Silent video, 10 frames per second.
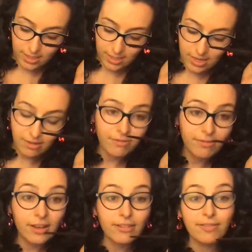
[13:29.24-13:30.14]
If
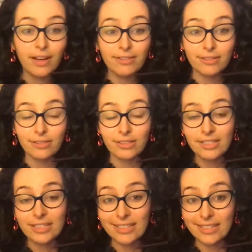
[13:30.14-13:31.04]
a 5-year-old
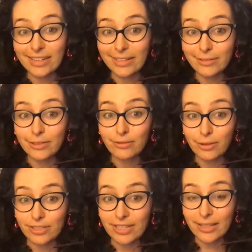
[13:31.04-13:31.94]
sees an elephant on roller
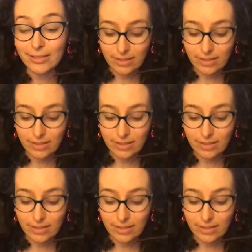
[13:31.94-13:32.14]
skates,